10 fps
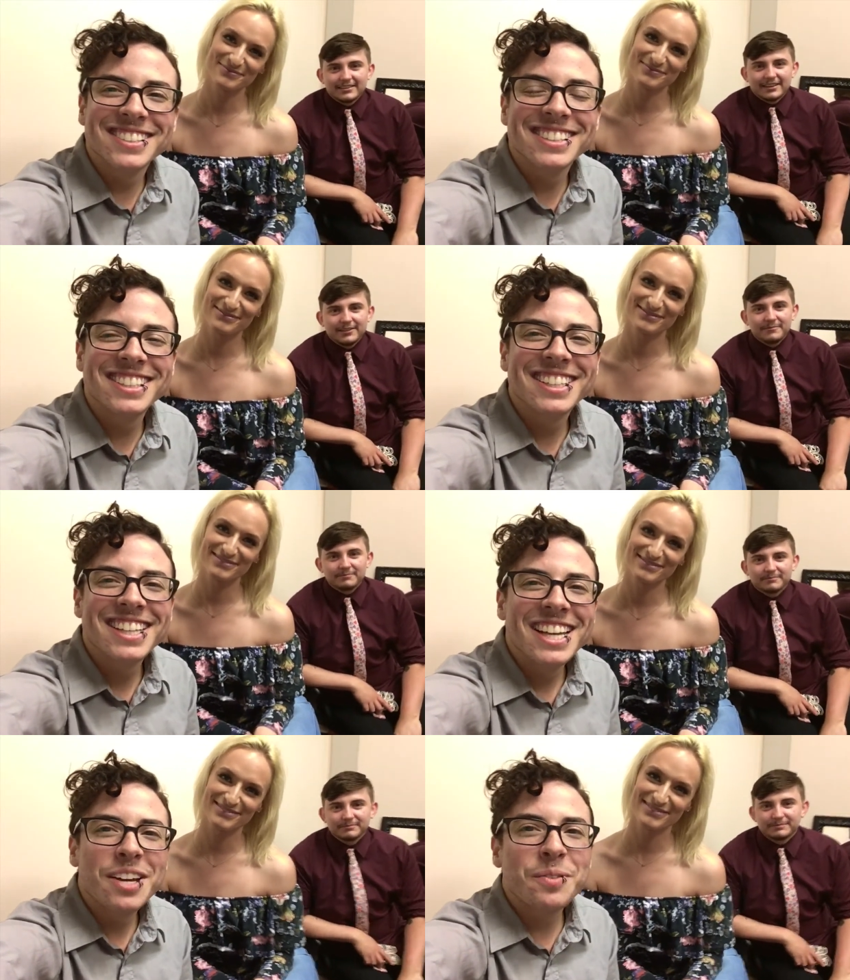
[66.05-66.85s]
Speaker 1: And Sam.
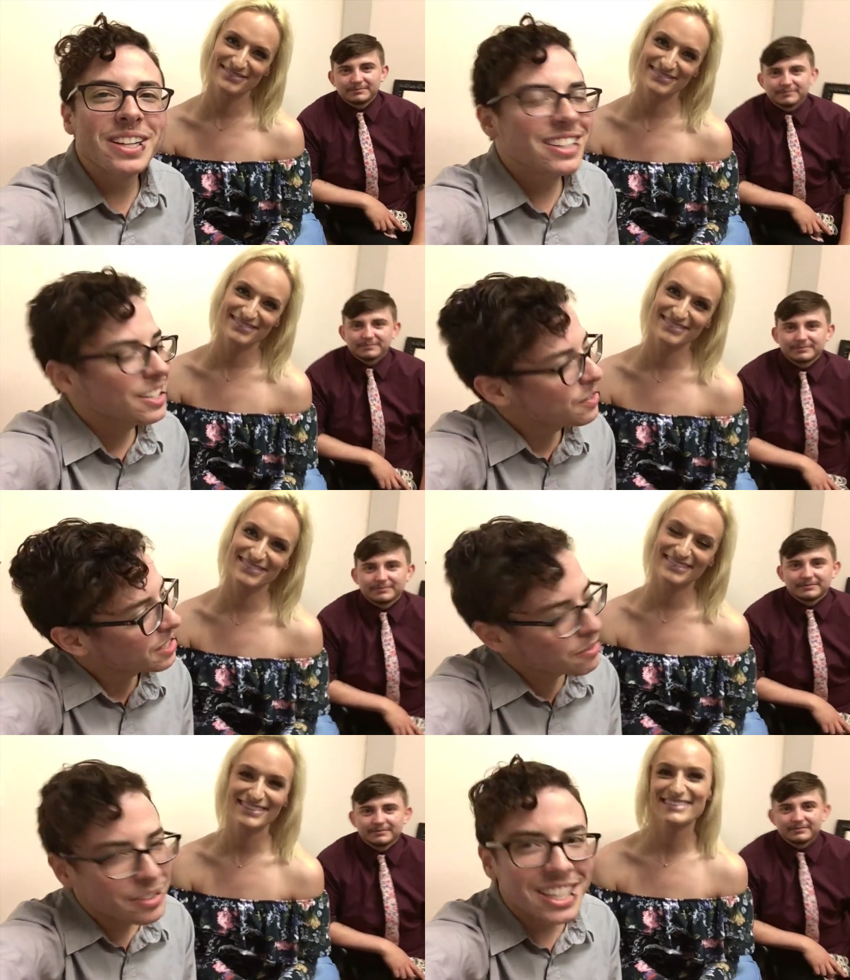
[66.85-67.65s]
And we are here with
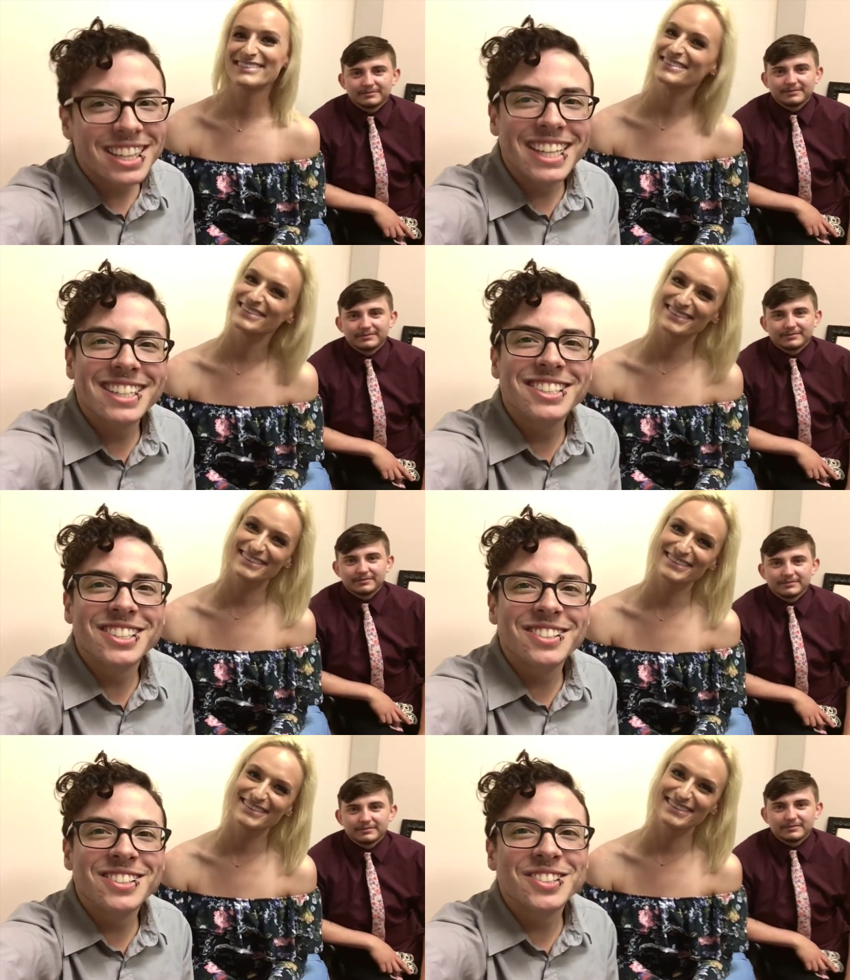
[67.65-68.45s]
our friend Alayna
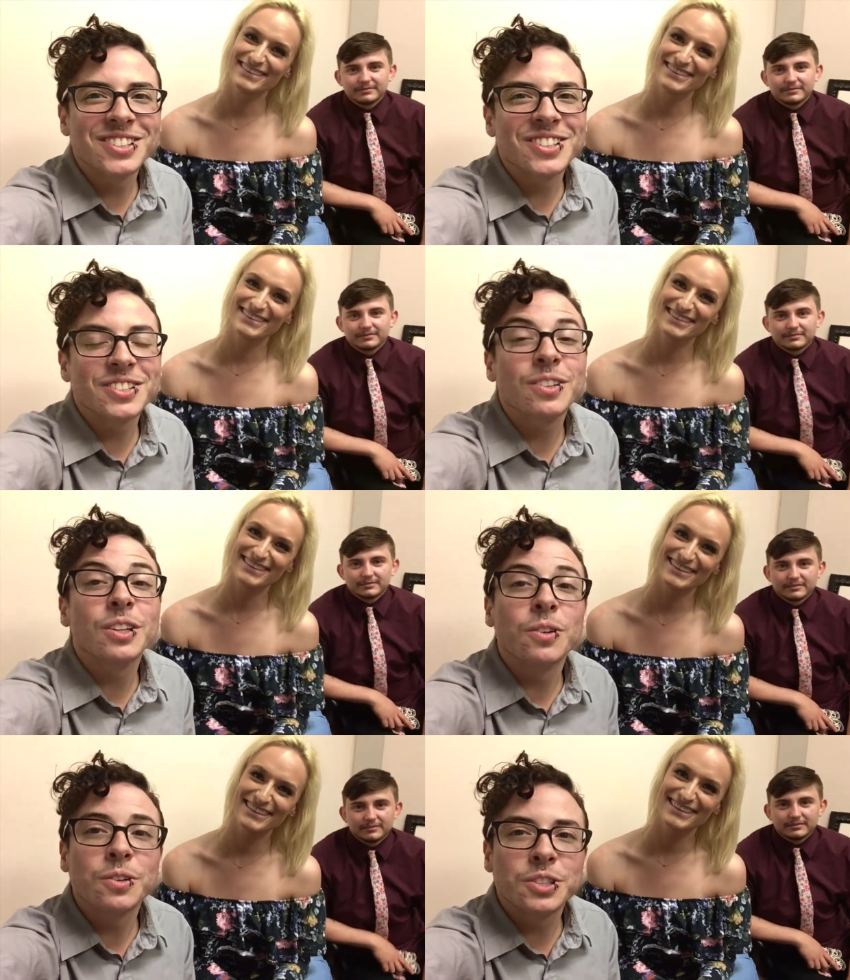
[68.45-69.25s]
June, who's also a
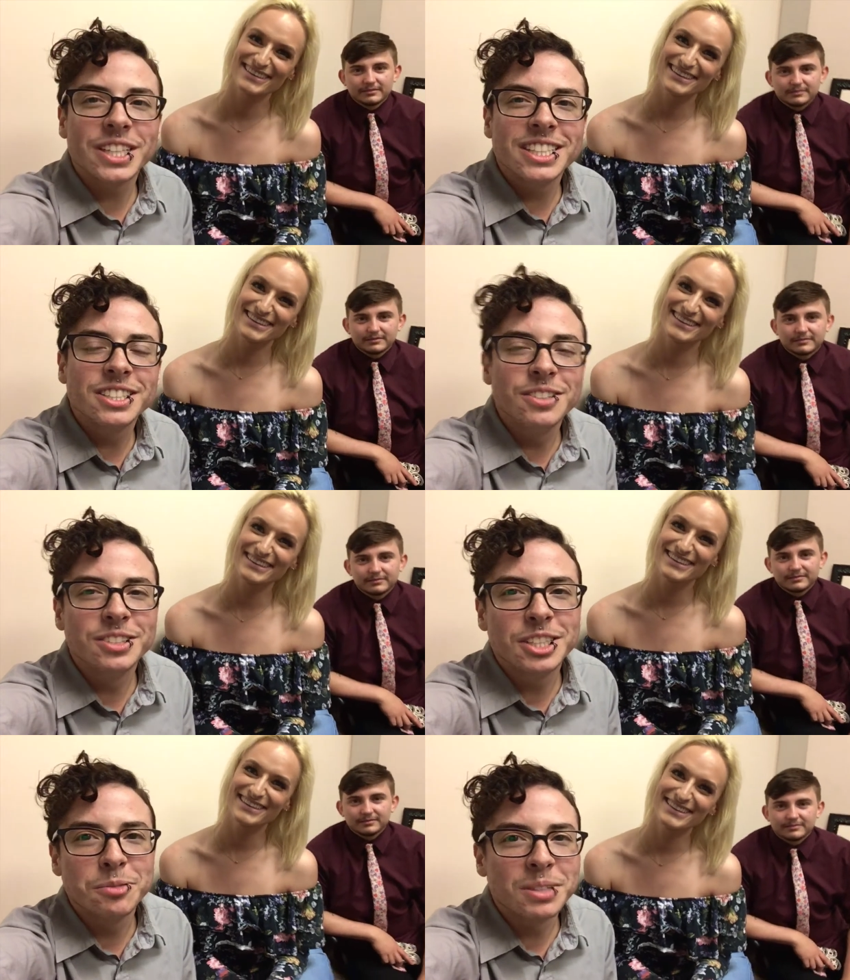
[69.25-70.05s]
local trans
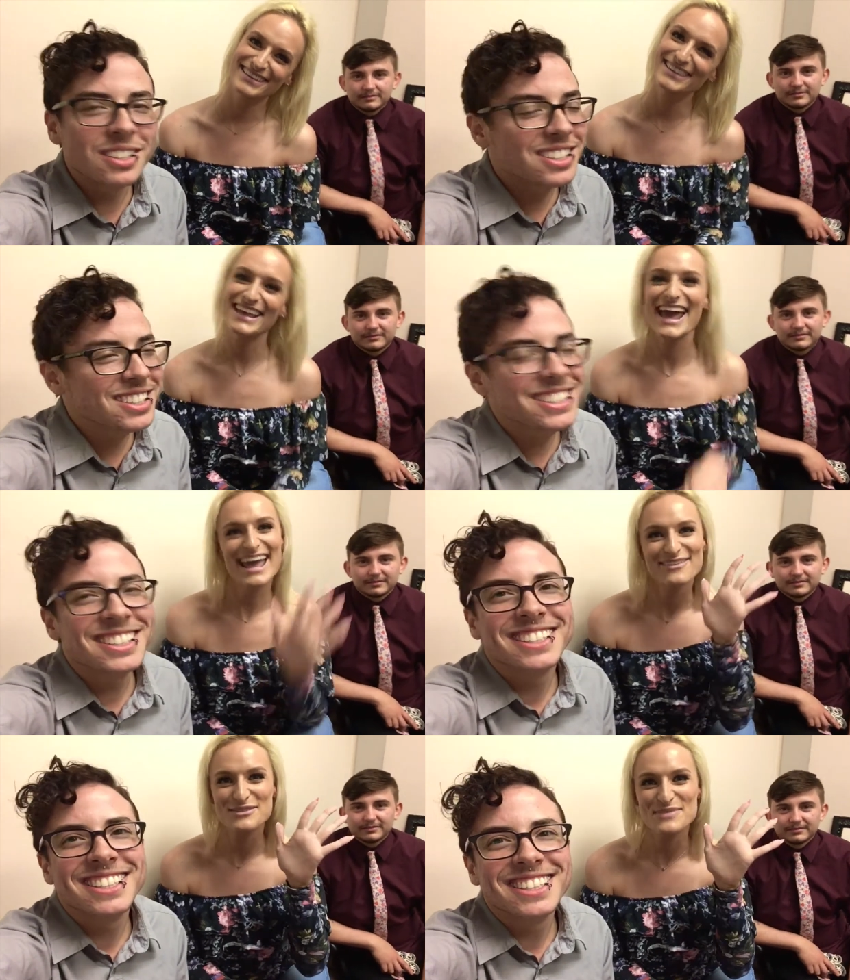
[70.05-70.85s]
YouTuber.
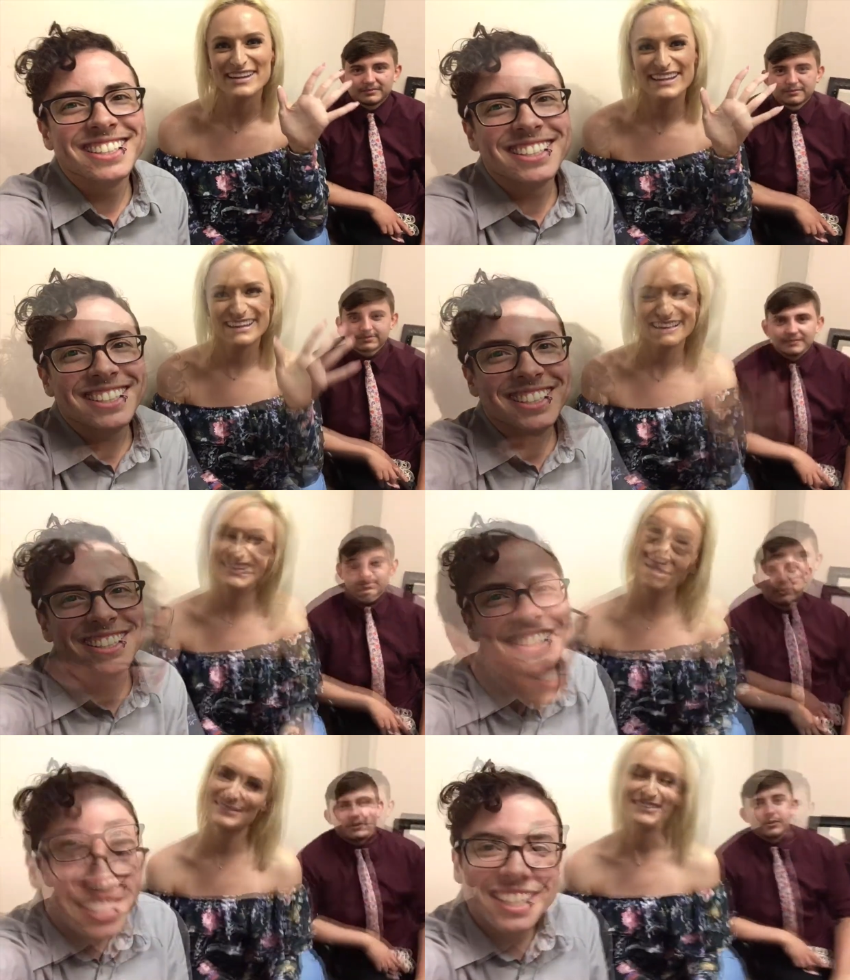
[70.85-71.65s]
Speaker 2: Hey everybody.
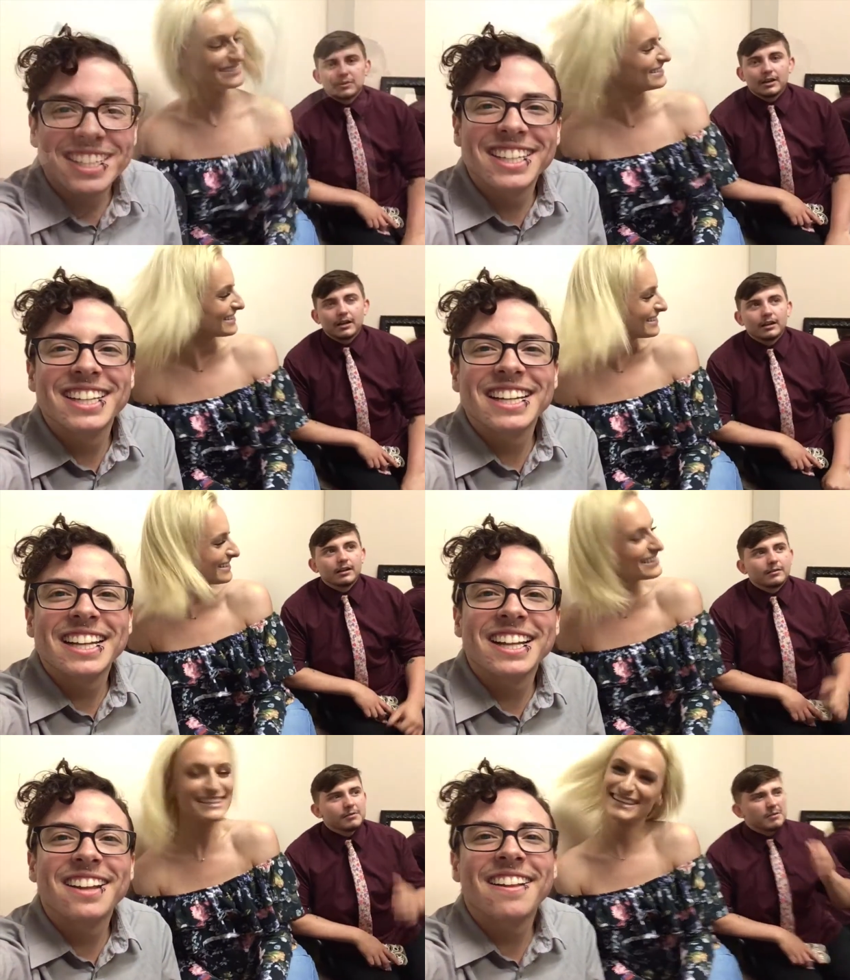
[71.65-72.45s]
So,
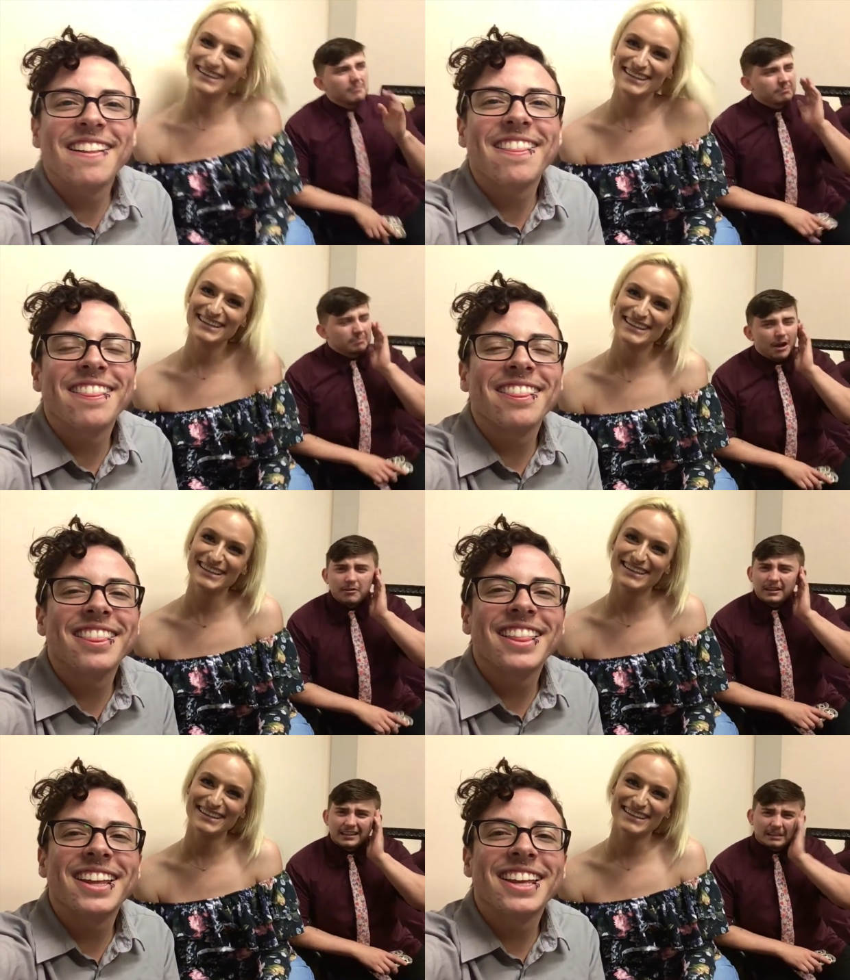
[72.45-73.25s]
uh,
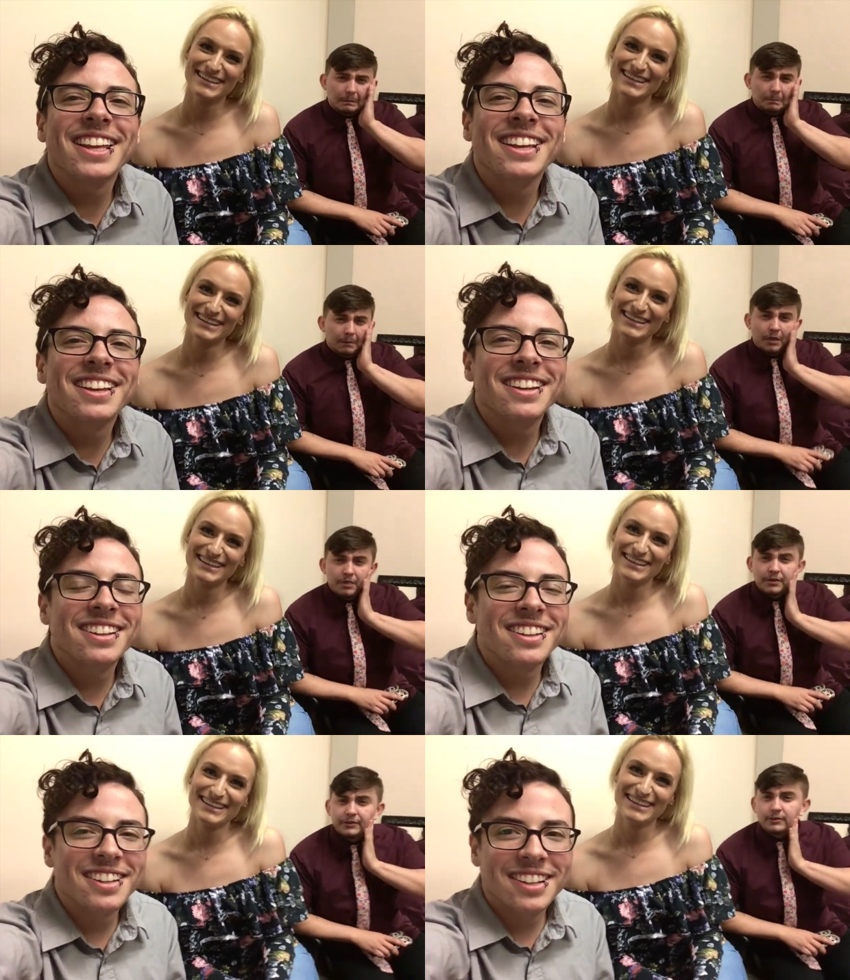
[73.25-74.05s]
probably like a
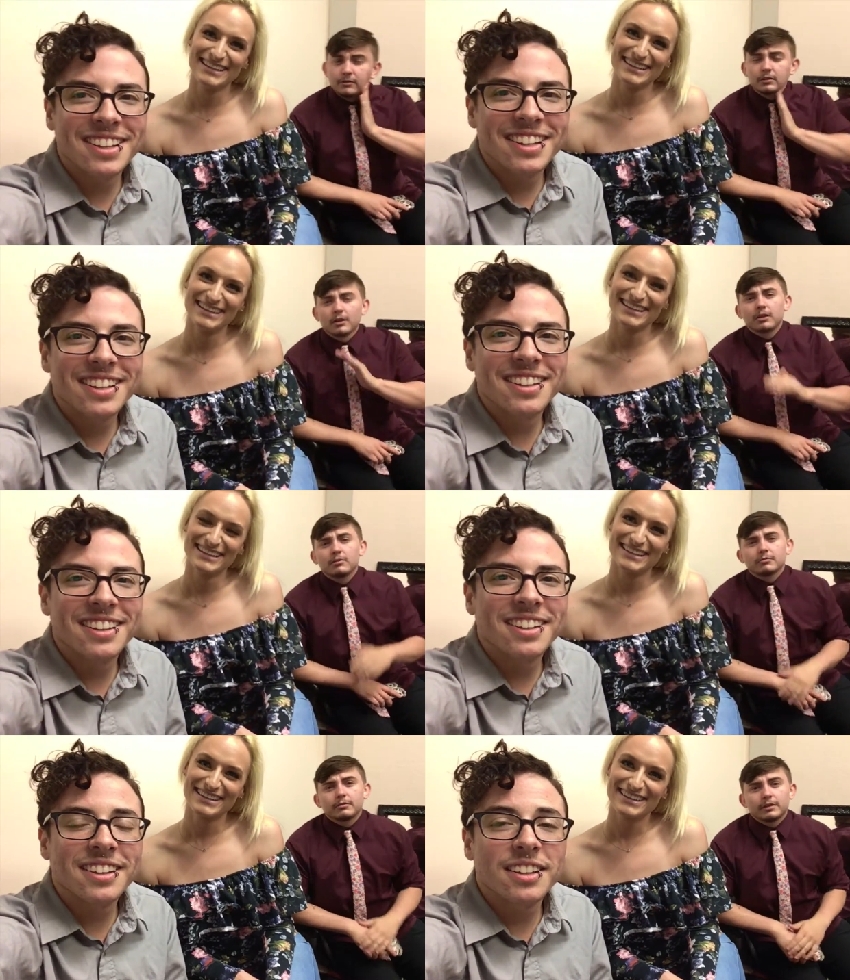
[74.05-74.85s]
month or two ago, we